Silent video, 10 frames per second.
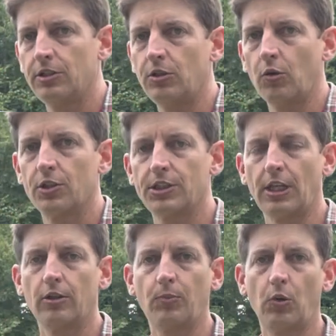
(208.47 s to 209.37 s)
your
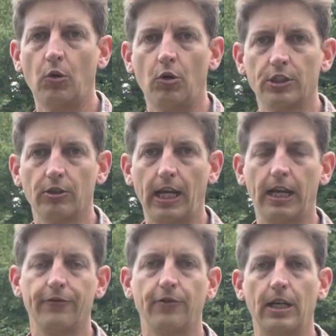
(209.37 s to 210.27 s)
center pole, your
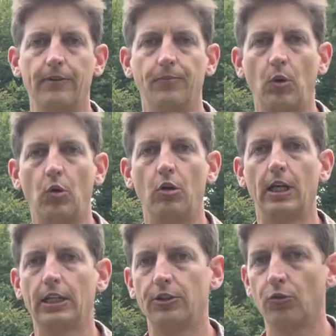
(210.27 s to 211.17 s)
A-frame pole,
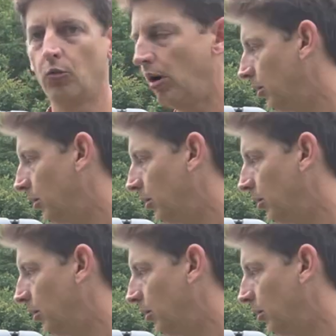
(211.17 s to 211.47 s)
and your wall